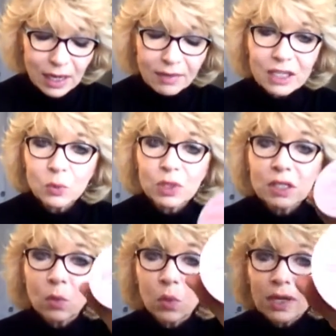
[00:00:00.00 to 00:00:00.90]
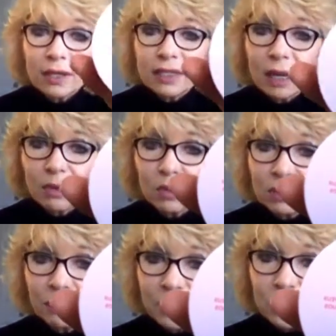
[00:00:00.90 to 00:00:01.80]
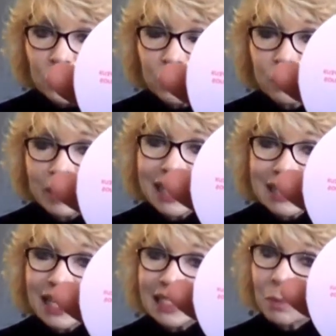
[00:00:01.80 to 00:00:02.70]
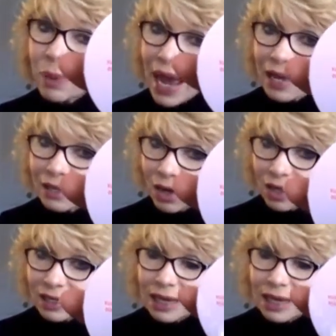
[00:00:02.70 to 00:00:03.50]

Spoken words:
this was one of the #1 features because it has a patent on it.